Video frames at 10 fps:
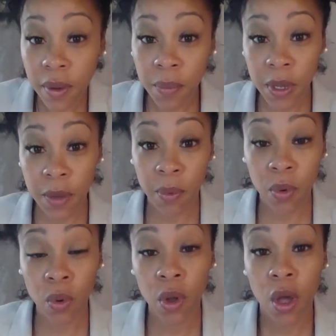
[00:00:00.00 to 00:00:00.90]

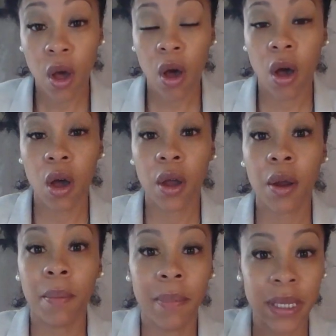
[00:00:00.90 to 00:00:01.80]
people
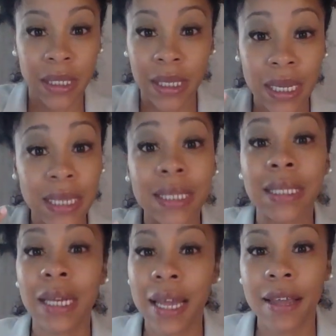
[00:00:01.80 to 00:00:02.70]
are mentally
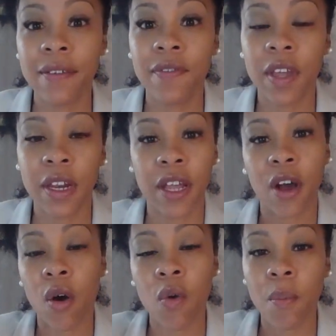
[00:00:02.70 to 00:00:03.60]
enslaved in their
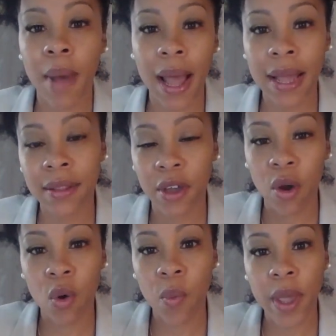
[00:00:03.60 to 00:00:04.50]
own mind, their
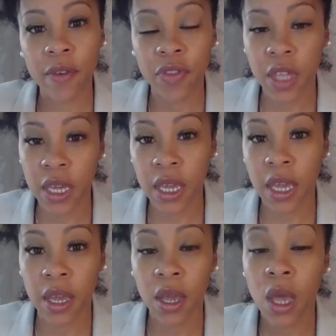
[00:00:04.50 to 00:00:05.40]
own way of
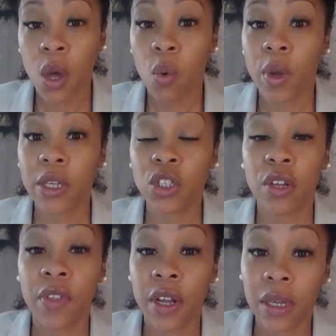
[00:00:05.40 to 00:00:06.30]
thinking, which they're